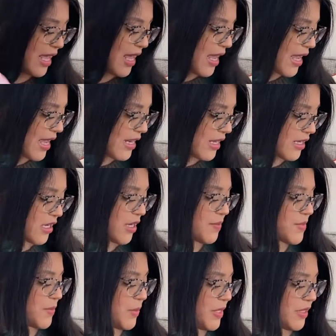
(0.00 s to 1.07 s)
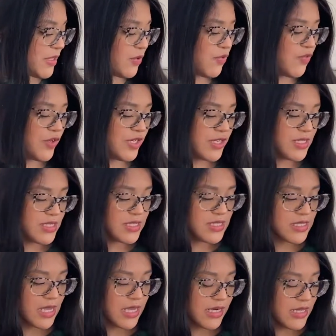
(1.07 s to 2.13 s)
And it comes with different
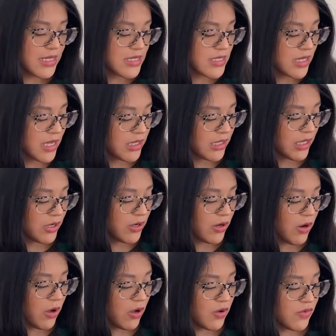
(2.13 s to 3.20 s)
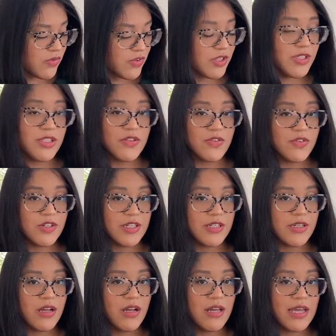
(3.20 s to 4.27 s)
settings and they are all for different
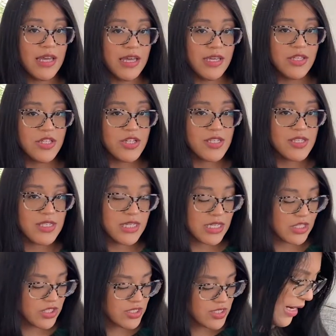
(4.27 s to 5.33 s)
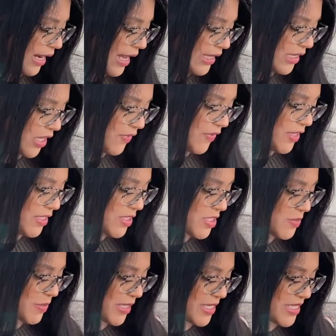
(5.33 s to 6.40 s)
age stages. love it just
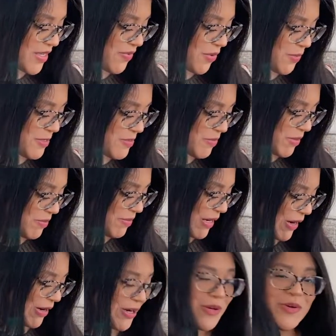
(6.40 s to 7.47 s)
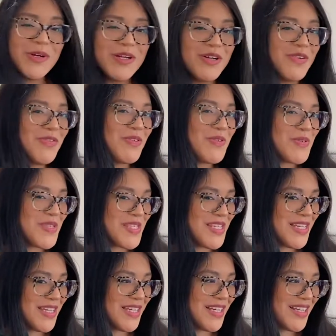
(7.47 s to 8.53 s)
because I've always been paranoid of
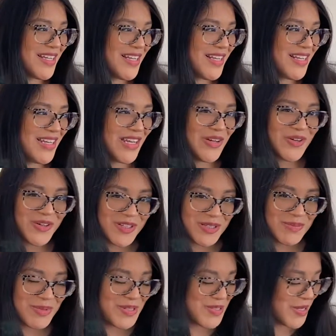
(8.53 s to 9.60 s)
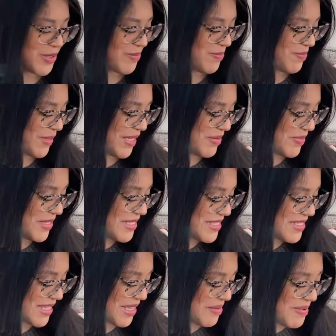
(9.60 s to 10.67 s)
using nail clippers on
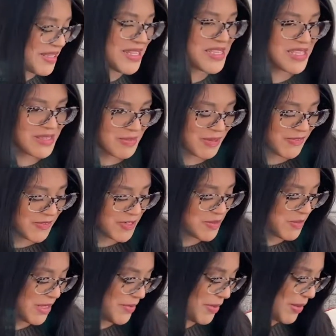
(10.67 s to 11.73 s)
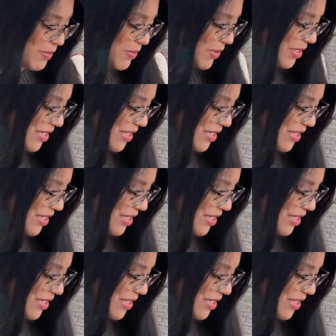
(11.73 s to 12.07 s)
babies. I mean, this is my first baby, but